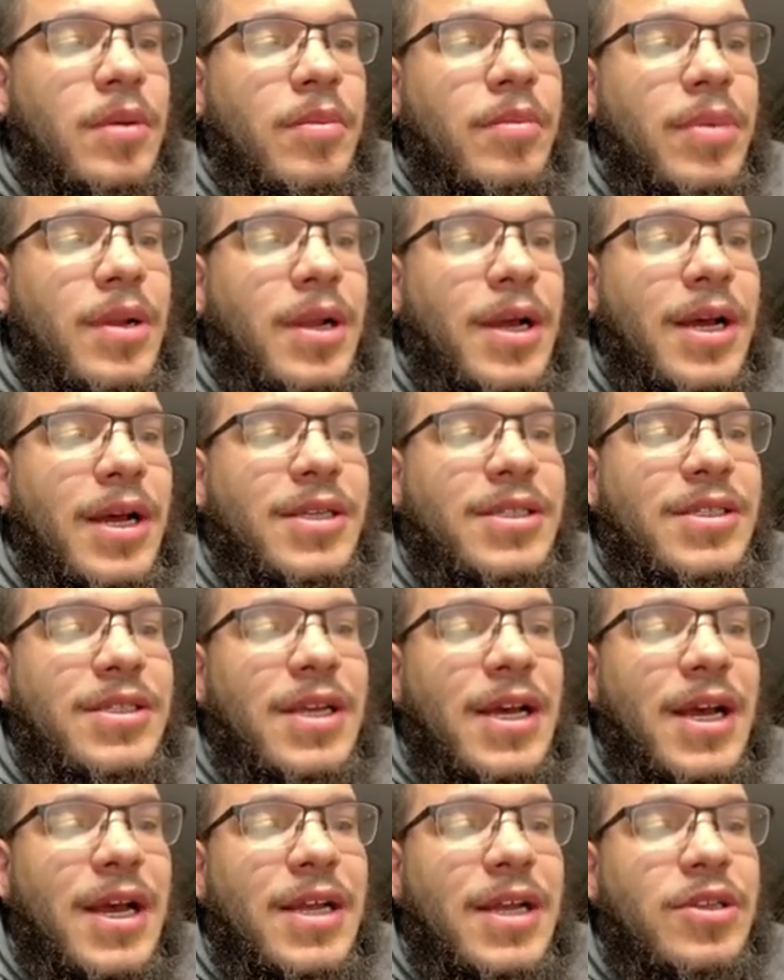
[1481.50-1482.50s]
plus
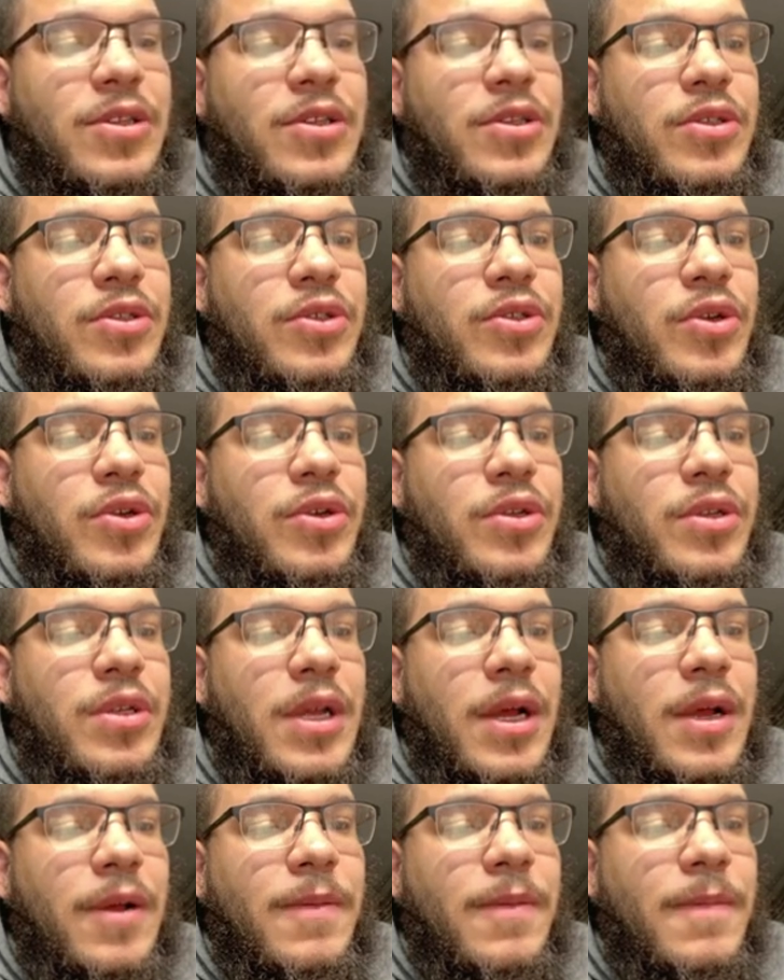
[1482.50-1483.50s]

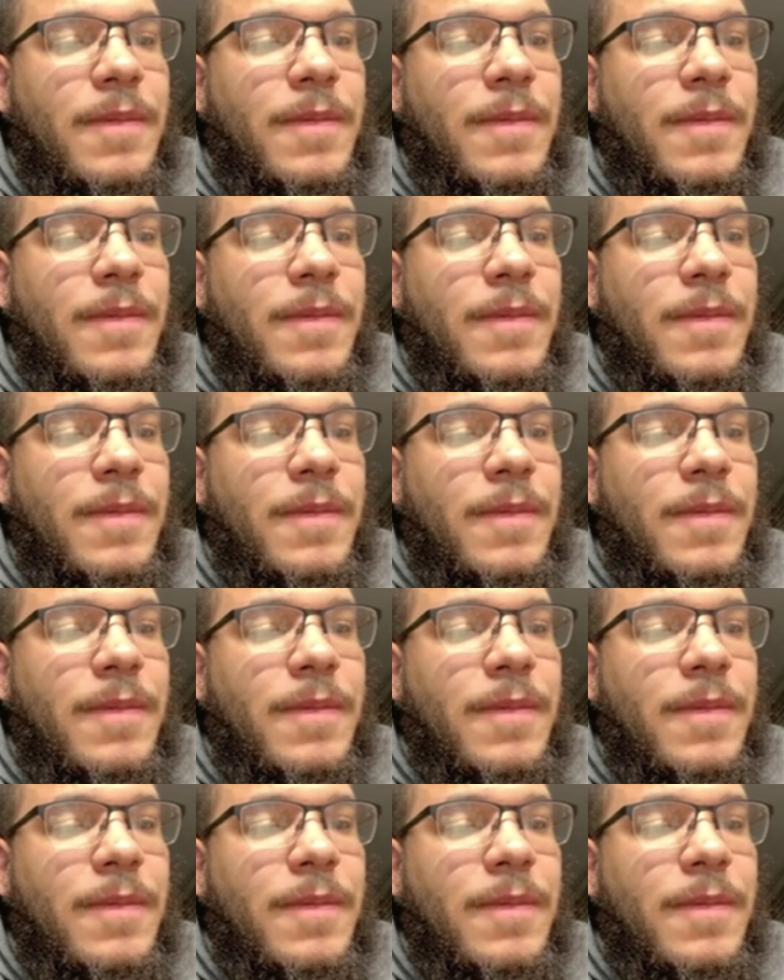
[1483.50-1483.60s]
antunna,